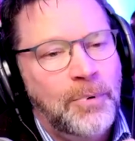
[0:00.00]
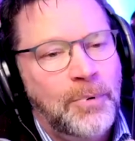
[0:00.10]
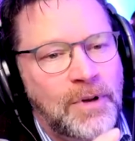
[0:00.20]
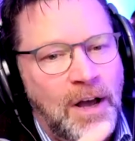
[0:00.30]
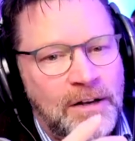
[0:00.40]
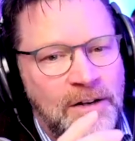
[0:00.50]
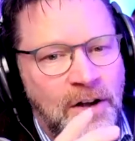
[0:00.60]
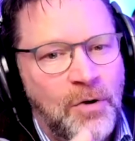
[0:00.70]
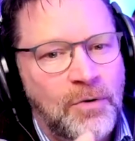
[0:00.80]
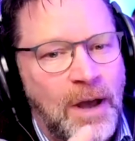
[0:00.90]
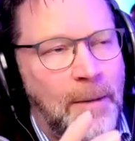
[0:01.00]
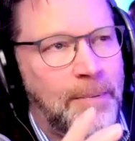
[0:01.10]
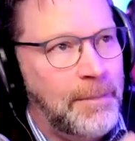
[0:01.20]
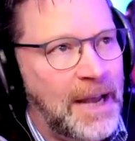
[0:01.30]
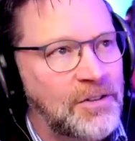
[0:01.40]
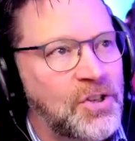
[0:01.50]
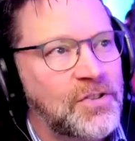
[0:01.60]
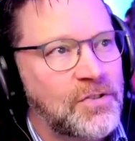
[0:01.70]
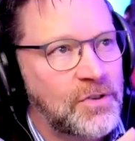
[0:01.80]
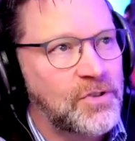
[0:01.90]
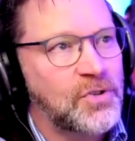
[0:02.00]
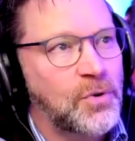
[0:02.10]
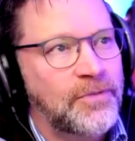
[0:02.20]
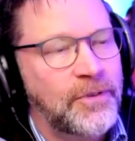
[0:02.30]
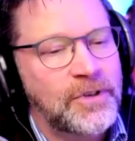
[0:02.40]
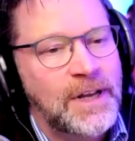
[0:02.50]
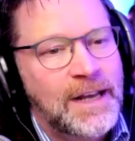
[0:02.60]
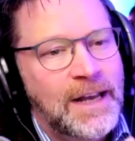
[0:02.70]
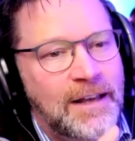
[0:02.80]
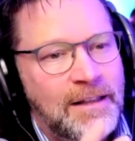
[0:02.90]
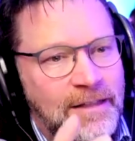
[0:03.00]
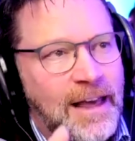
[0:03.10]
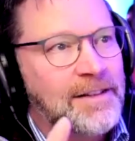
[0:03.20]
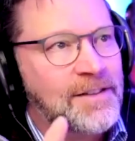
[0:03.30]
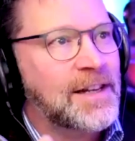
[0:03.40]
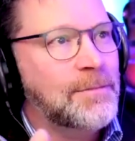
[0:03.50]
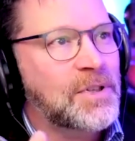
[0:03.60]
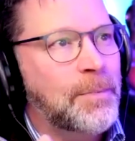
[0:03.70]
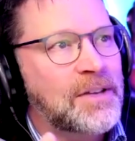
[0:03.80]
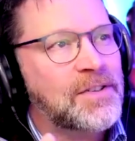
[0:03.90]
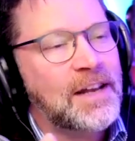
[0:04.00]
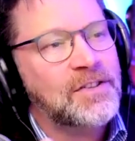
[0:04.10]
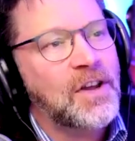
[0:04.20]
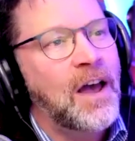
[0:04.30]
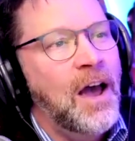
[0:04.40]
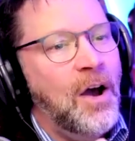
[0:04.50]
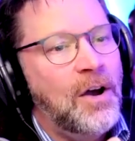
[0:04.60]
But I know up in Manchester and Salford, that seems to be a centre.